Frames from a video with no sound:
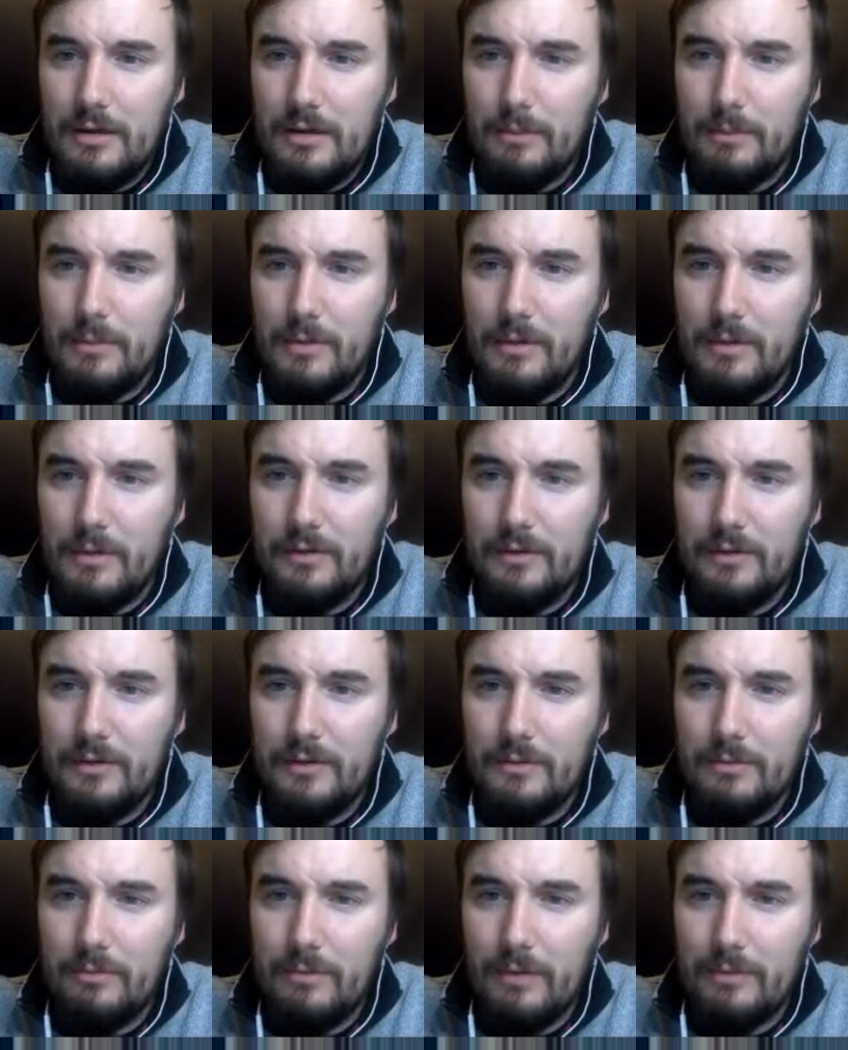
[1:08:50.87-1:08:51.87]
Most of
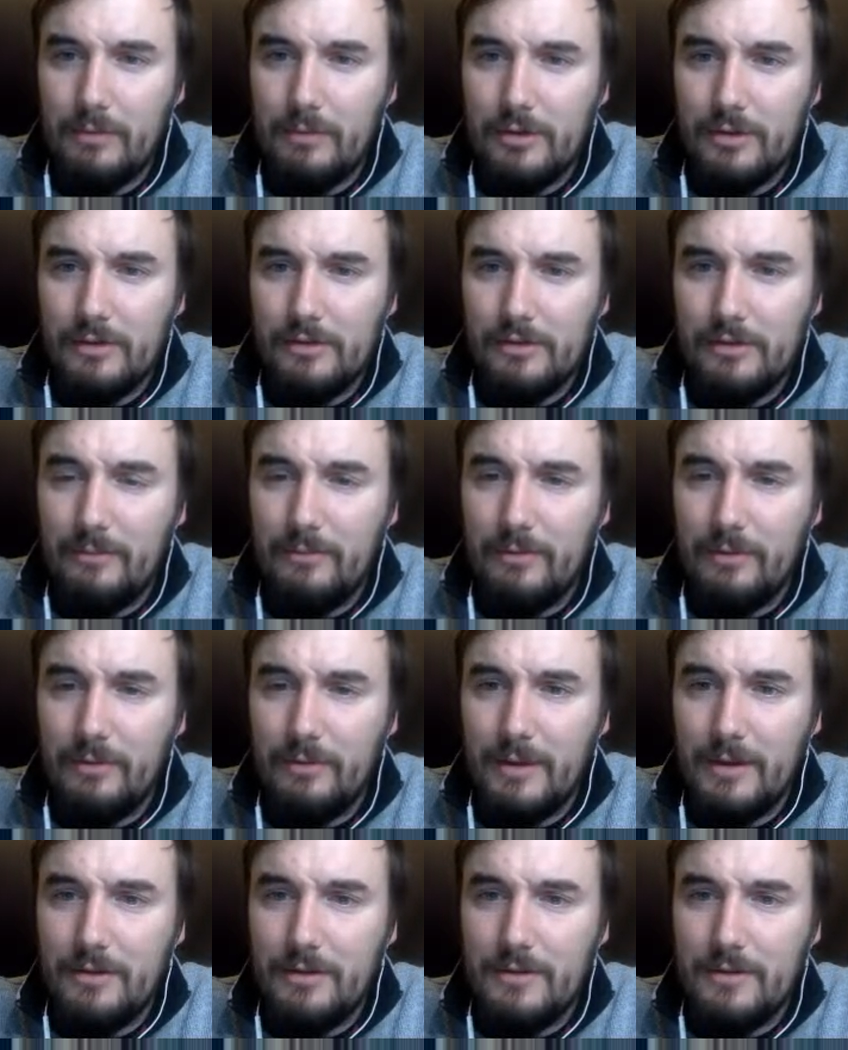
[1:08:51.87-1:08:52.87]
the bramble sharks come from the
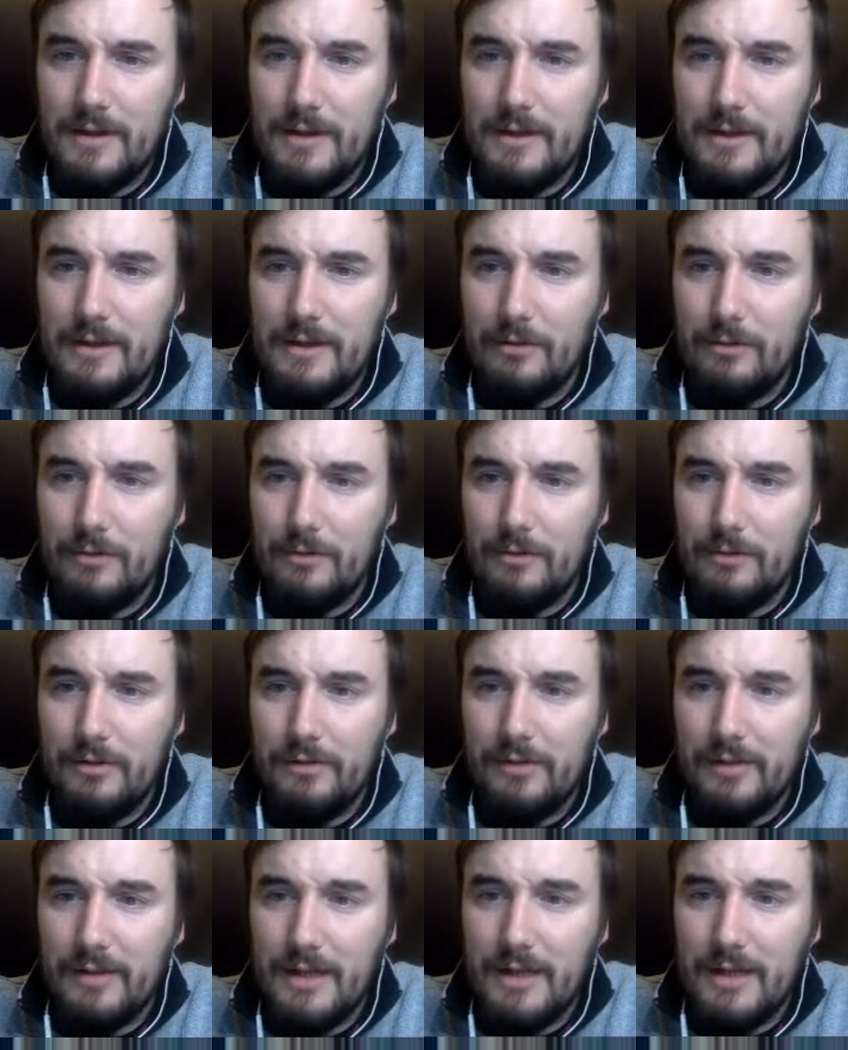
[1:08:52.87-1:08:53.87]
Mediterranean and
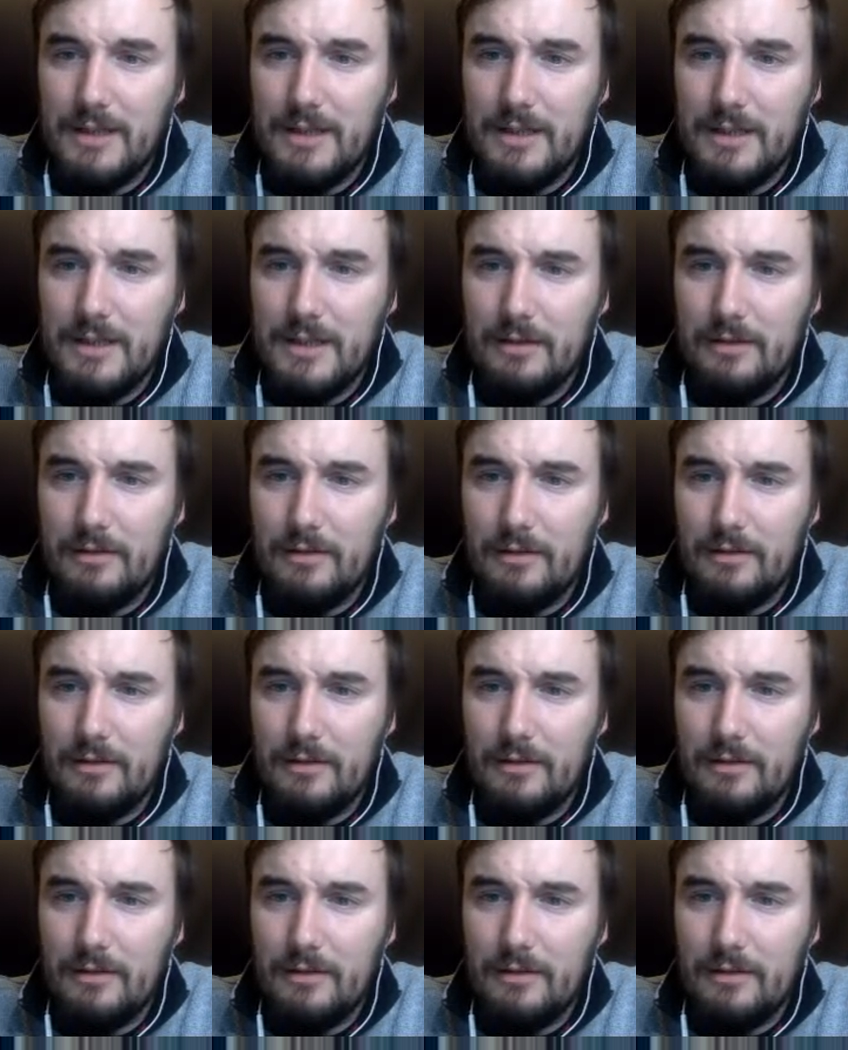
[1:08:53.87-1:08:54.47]
Northeast Atlantic.